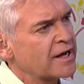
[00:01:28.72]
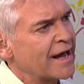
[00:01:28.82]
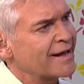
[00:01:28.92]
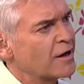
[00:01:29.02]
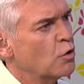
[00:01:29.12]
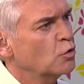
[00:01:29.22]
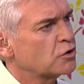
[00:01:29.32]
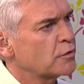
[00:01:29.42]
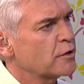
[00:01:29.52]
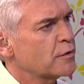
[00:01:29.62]
getting
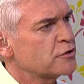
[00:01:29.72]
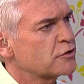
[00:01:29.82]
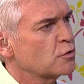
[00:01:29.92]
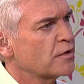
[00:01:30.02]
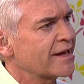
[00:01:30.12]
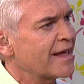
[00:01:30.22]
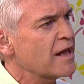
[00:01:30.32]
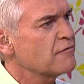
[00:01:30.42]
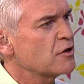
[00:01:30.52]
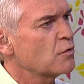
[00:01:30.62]
older and you went to school, they
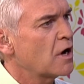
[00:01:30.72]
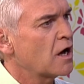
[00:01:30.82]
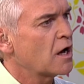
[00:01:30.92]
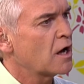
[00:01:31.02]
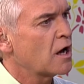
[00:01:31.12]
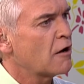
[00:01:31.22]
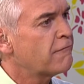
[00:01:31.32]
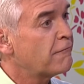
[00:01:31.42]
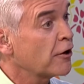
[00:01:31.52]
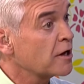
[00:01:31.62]
gave you a
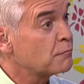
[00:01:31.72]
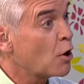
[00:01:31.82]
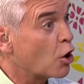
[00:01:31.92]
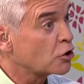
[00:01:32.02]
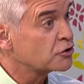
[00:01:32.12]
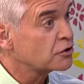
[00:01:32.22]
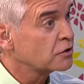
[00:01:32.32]
phonic box.